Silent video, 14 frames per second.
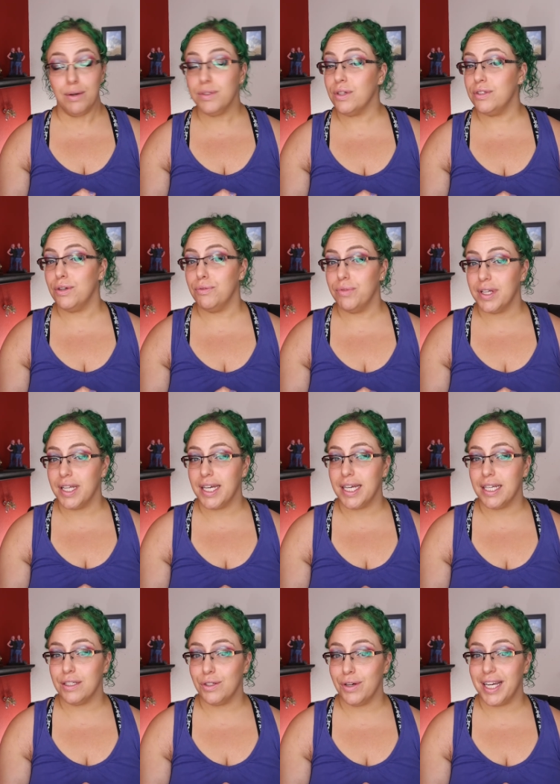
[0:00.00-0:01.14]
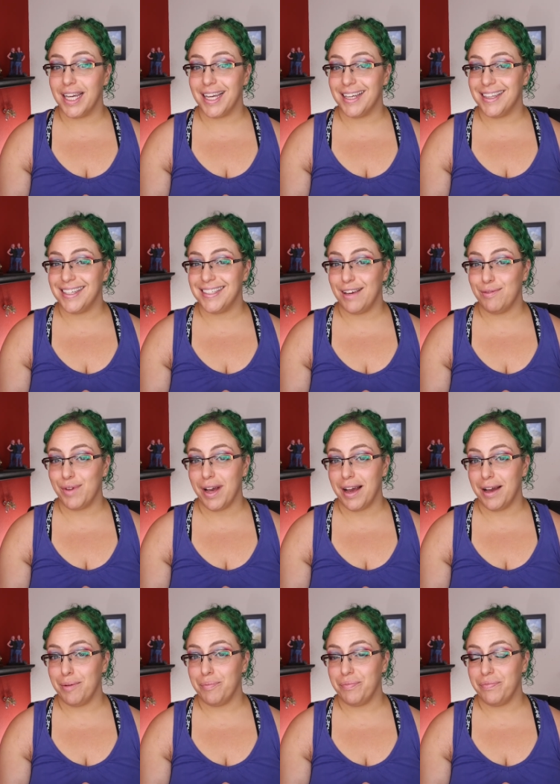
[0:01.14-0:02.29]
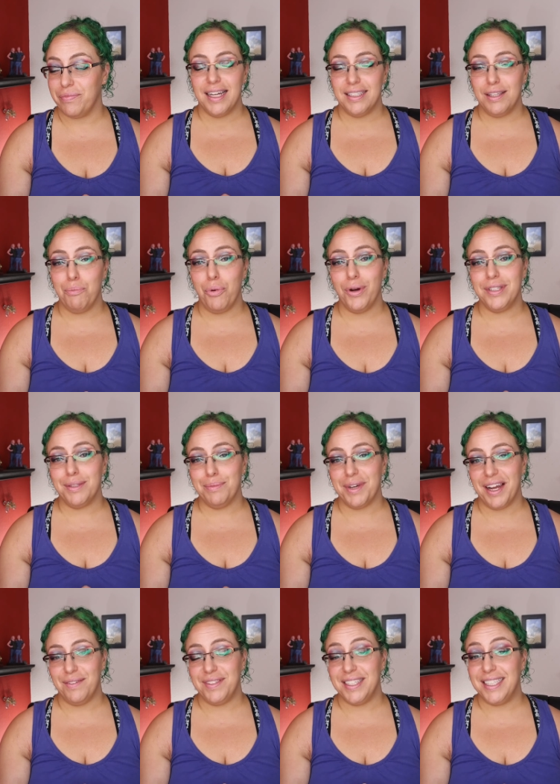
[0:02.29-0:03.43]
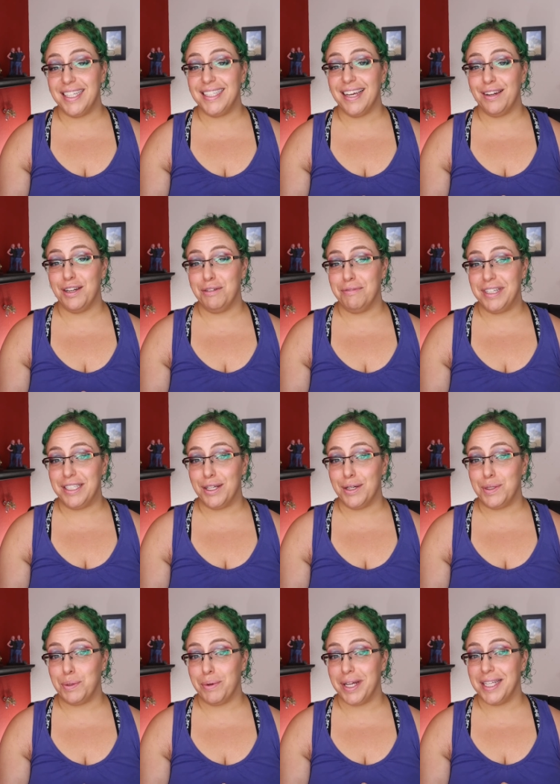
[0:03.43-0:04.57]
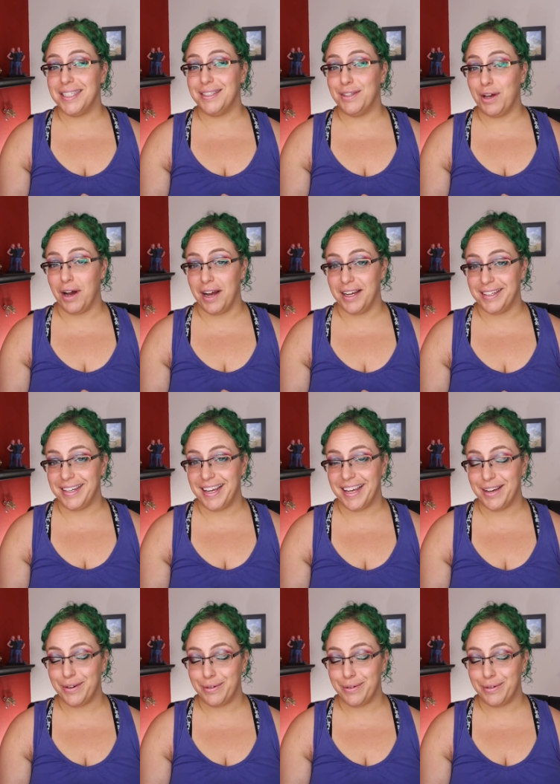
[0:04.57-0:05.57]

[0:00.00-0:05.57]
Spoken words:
It was also really intriguing at the same time. At some point, I'm gonna have to sit down and research where this has gone.